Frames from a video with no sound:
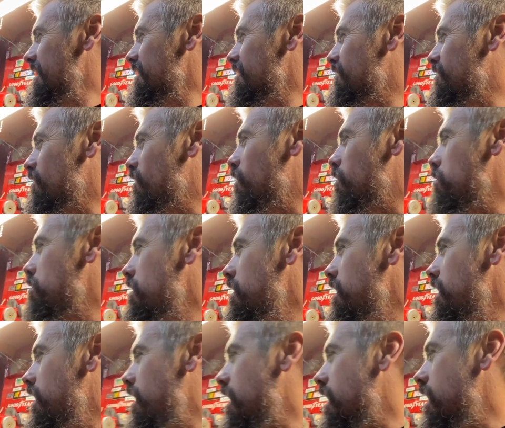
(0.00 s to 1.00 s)
so
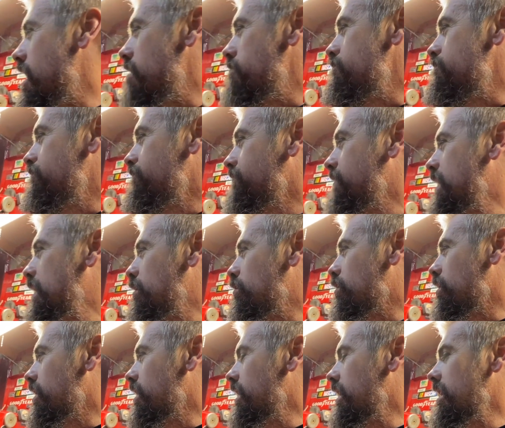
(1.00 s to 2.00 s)
um,
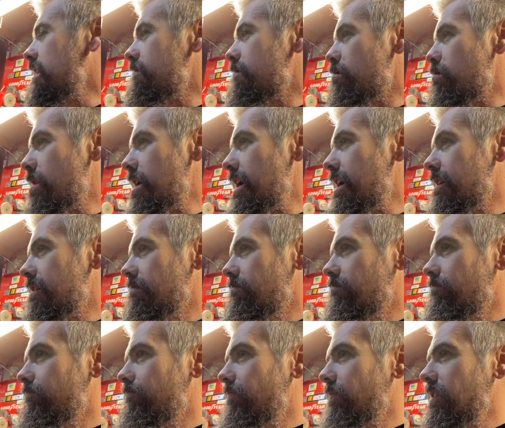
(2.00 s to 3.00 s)
we're going to leave it red.
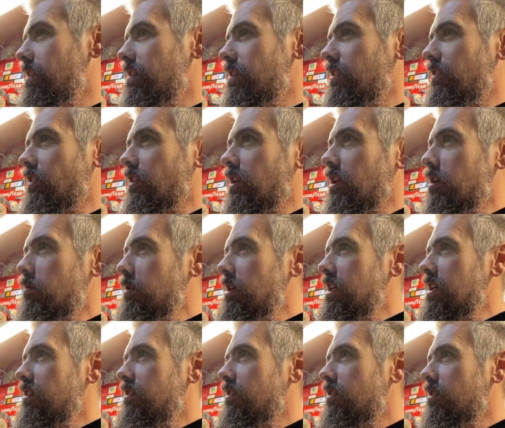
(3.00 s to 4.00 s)
It's a little bit
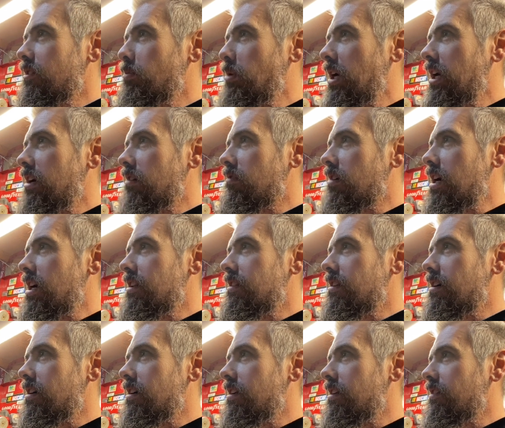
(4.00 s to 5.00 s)
easier to paint it red
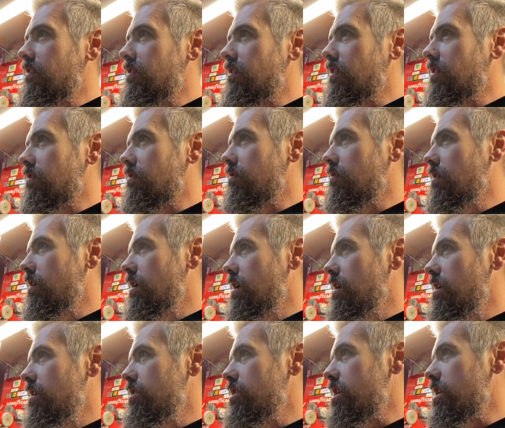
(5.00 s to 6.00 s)
than it is to
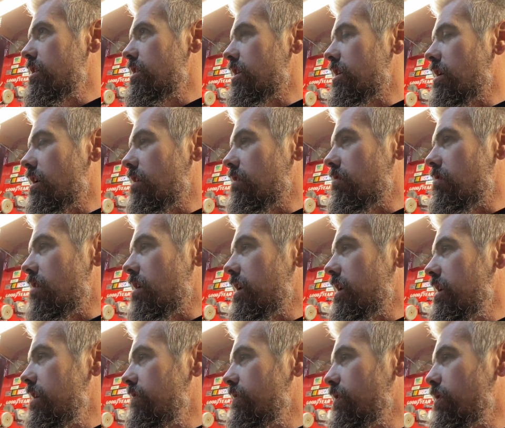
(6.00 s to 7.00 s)
change the color on
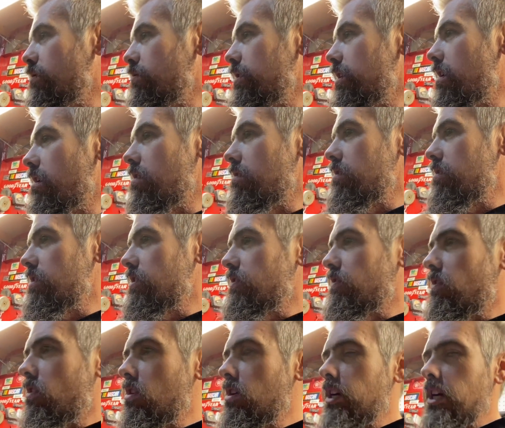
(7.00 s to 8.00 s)
it, even though we are this
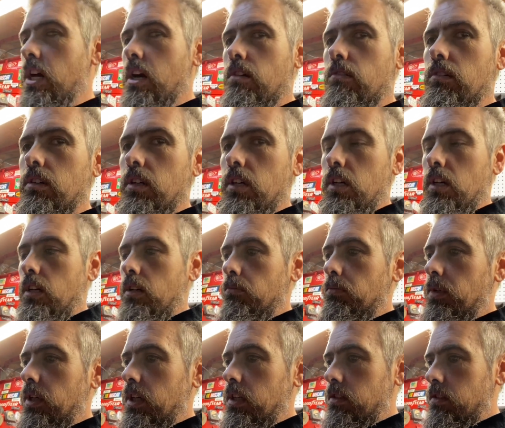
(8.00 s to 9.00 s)
far down.
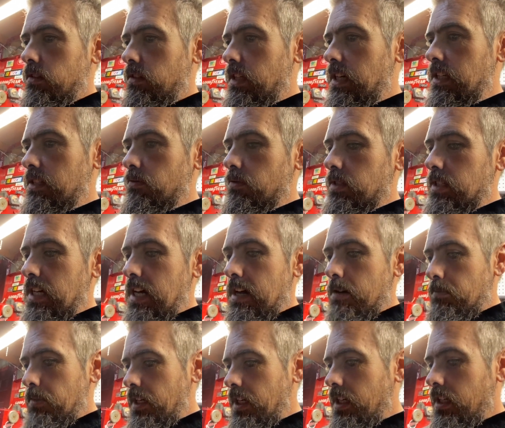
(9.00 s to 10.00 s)
But that's what's
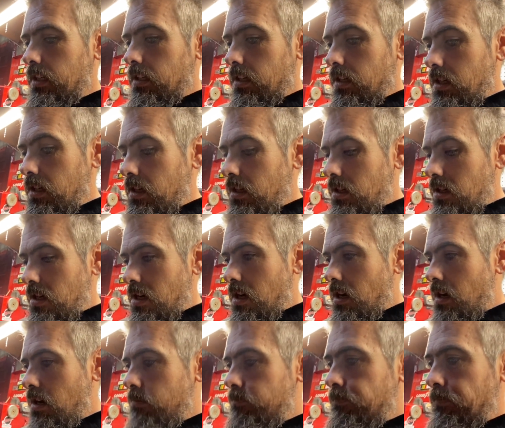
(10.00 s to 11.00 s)
happening.
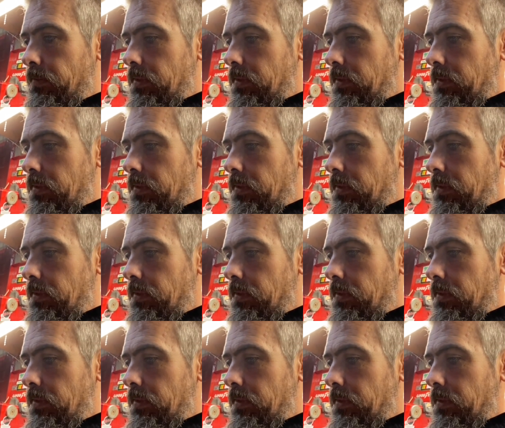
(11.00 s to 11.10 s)
Um,